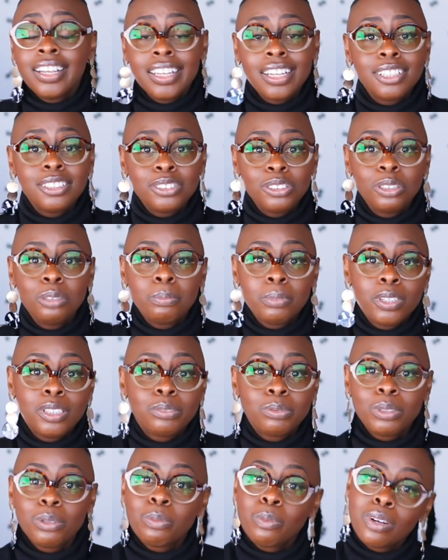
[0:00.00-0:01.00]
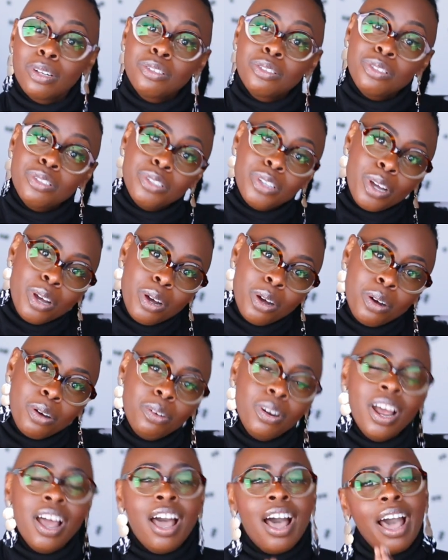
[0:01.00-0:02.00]
kill two birds with one
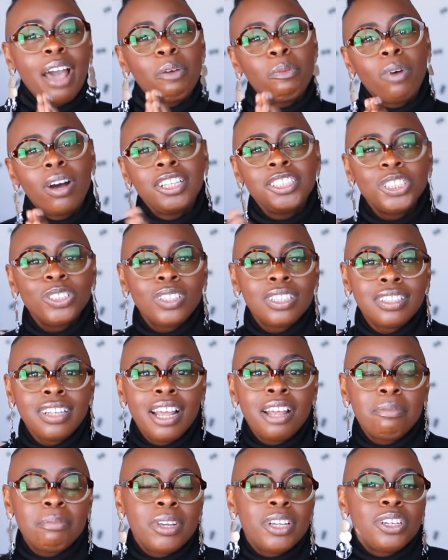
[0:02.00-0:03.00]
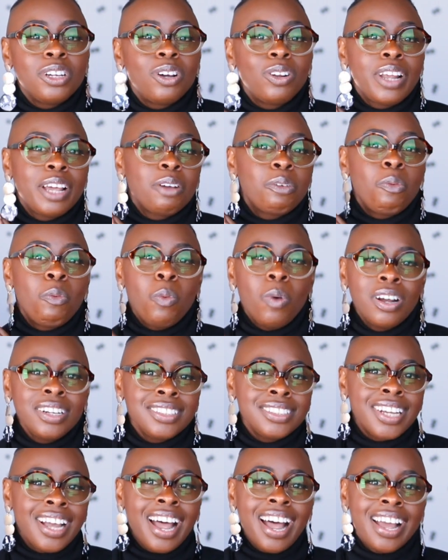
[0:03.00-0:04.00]
stone. I want you to let me know, like,
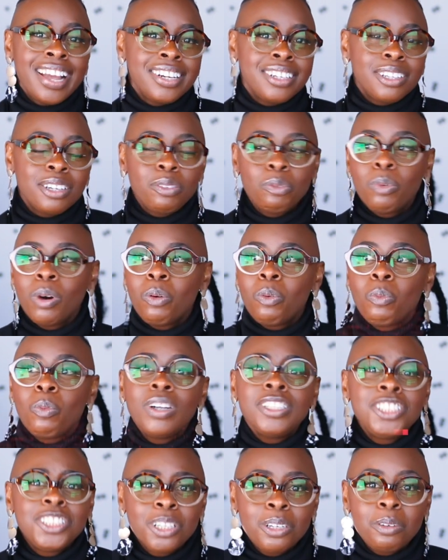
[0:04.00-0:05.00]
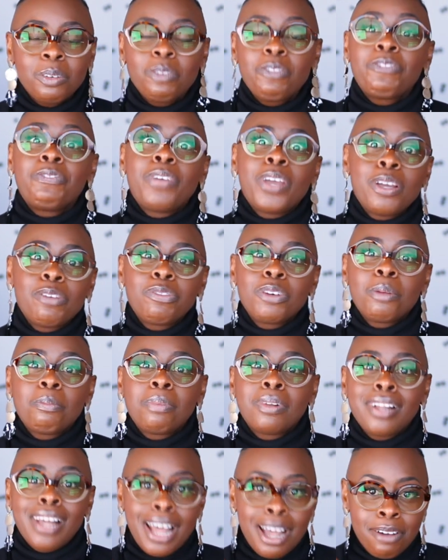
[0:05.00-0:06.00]
what kind of, what, what's your favorite
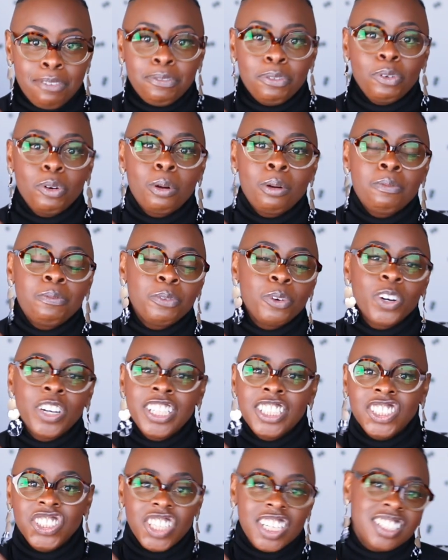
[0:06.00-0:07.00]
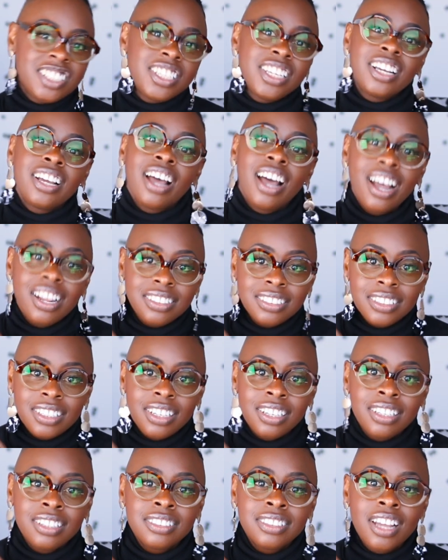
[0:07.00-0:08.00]
platform for ingesting
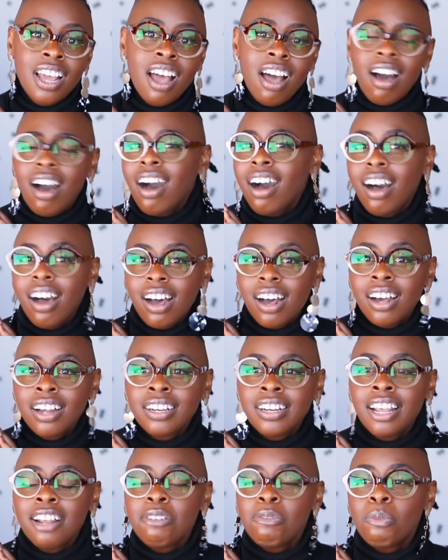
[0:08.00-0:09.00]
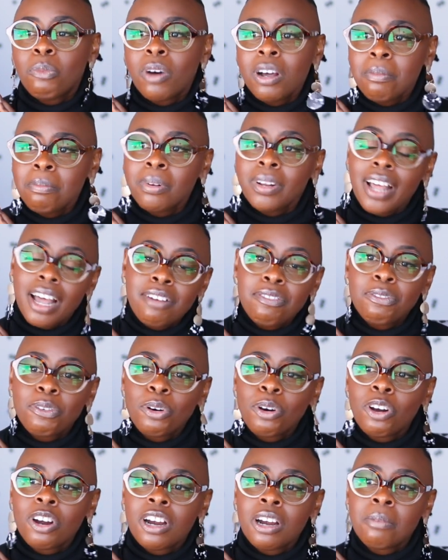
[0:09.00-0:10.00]
content on and what
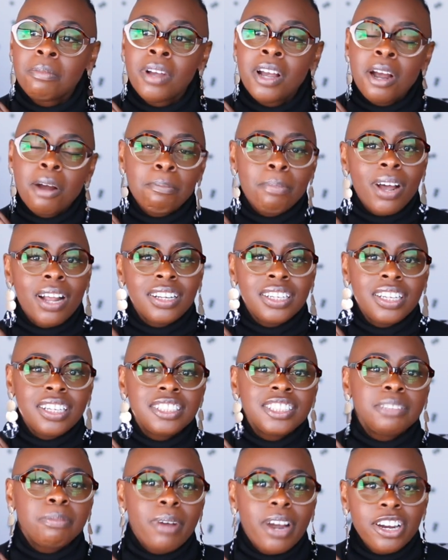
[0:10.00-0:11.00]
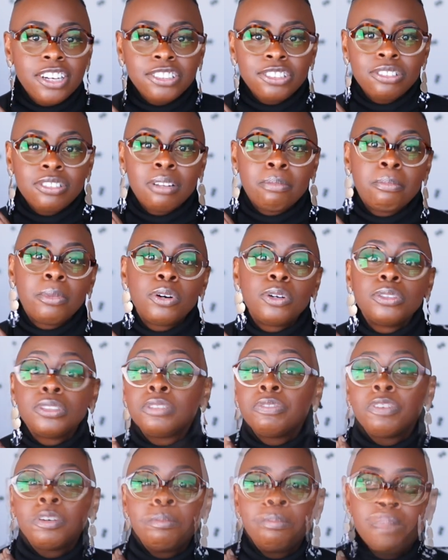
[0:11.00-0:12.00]
platform probably inspires you the
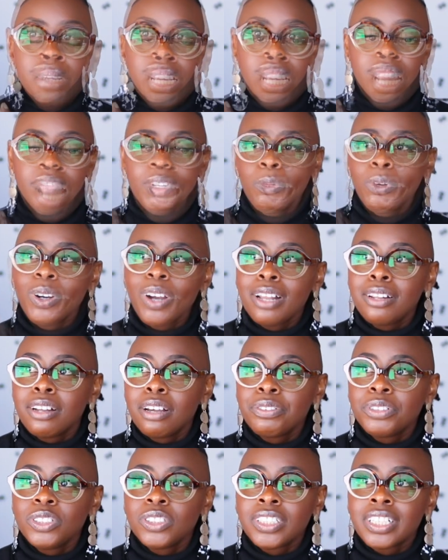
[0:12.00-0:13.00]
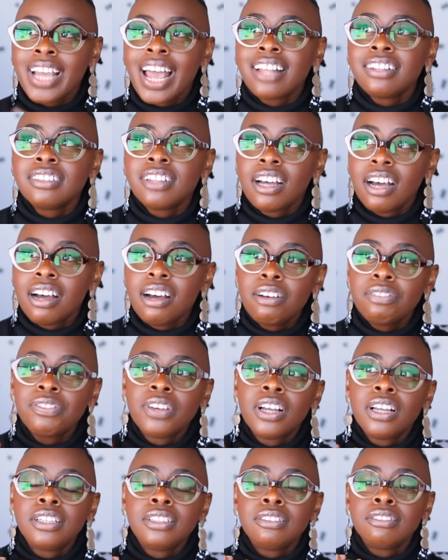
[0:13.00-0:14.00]
most for me what do i love using i
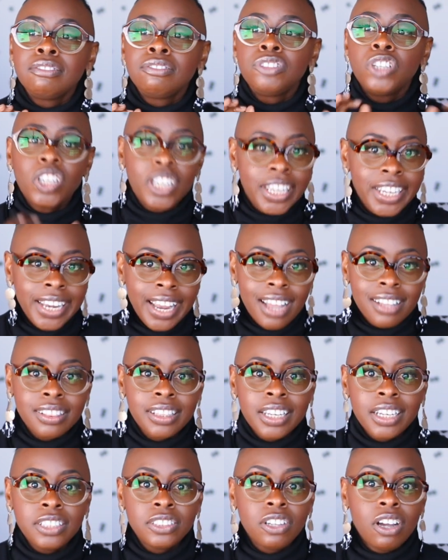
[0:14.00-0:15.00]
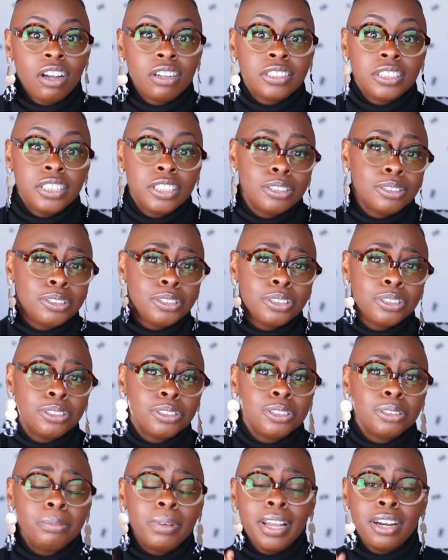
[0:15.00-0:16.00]
love looking at things on
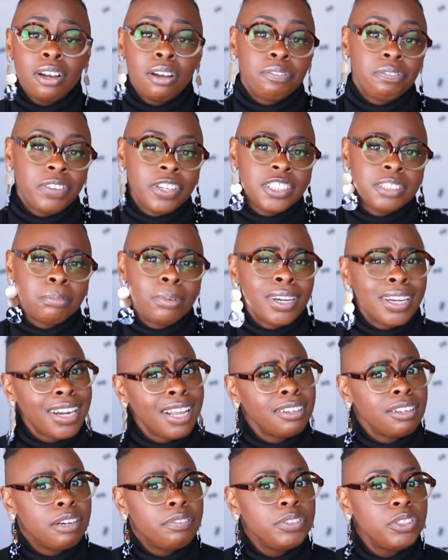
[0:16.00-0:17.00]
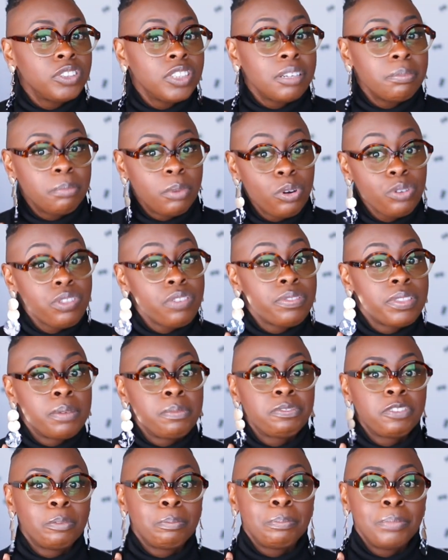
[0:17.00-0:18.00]
YouTube and on Facebook, and I love using both of
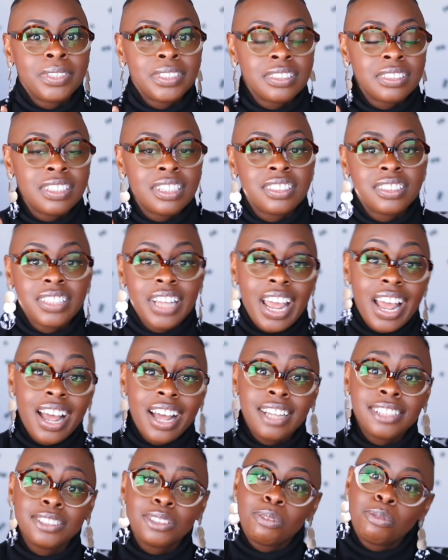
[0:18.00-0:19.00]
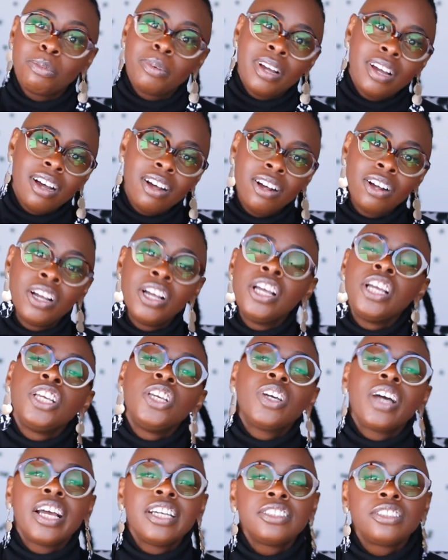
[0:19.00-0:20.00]
them for business as well.
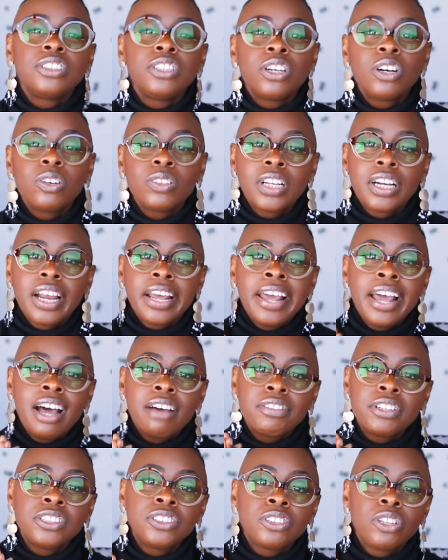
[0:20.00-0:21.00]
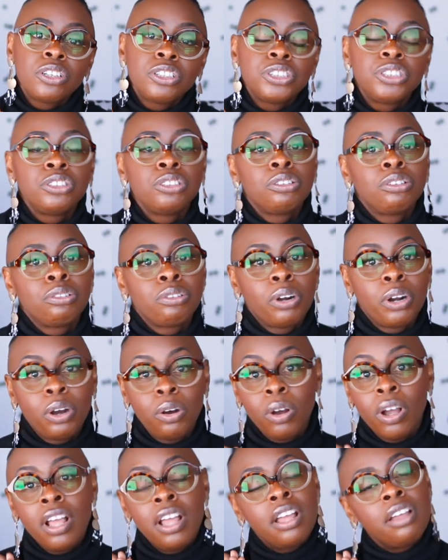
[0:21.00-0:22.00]
You guys know that I have the Start Shoot
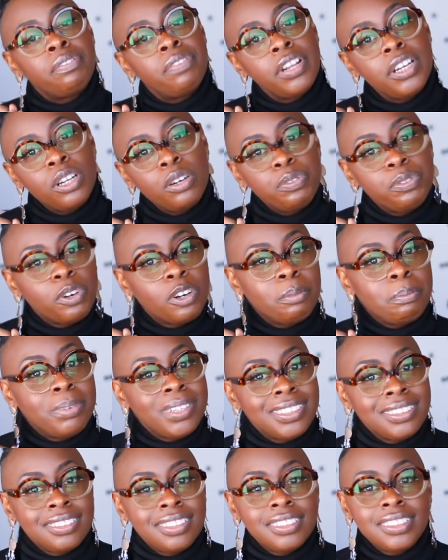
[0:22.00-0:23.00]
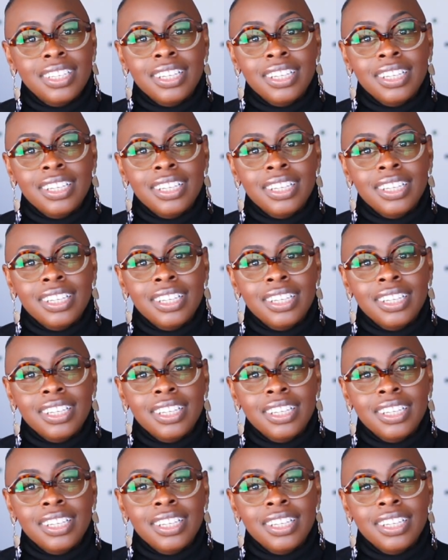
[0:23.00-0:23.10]
Grow Video for Business